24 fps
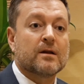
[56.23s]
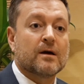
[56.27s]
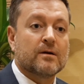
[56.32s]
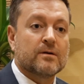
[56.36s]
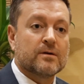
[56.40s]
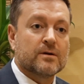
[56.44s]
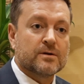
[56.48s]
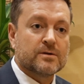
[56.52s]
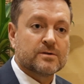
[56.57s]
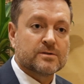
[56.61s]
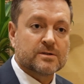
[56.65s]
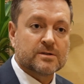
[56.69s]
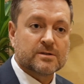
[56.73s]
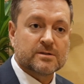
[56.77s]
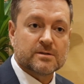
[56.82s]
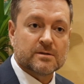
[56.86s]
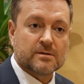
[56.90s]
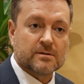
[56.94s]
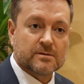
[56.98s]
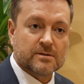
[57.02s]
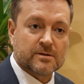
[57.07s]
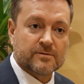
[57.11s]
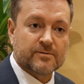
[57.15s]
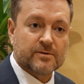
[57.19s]
losers
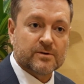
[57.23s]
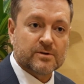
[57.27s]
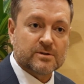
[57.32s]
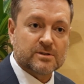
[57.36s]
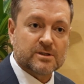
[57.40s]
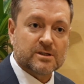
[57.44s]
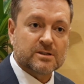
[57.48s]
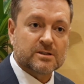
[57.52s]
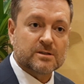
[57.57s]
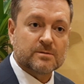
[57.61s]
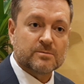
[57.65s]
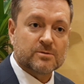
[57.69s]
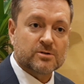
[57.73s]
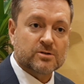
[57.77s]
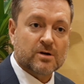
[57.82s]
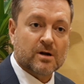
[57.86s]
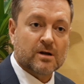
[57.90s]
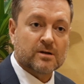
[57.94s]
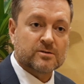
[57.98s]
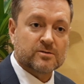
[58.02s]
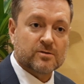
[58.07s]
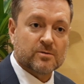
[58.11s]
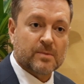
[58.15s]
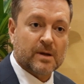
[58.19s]
to food systems
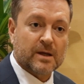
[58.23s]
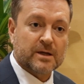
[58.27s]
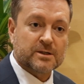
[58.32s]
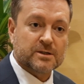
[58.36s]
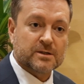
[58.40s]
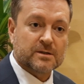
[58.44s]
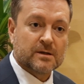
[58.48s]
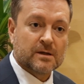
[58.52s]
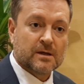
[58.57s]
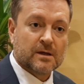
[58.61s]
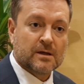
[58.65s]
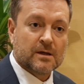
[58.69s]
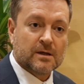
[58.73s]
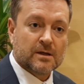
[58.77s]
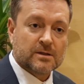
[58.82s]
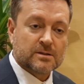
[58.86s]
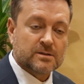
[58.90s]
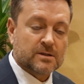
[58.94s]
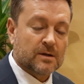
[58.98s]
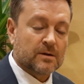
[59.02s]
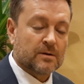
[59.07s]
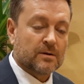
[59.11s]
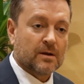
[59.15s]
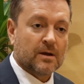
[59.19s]
transformation.
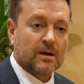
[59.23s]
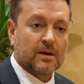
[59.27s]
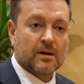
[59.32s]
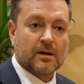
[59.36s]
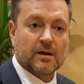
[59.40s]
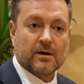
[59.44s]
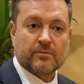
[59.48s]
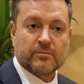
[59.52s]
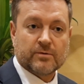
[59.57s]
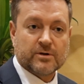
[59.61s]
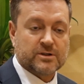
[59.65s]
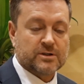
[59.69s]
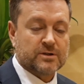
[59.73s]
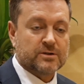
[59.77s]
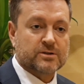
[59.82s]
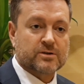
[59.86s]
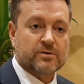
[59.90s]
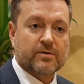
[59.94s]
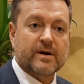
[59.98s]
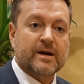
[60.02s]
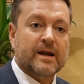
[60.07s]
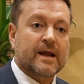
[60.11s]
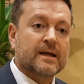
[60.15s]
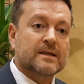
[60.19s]
So reduced
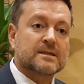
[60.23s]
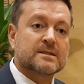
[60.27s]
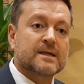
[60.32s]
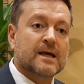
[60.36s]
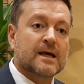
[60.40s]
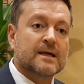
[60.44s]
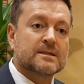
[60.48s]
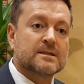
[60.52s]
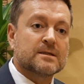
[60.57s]
greenhouse gas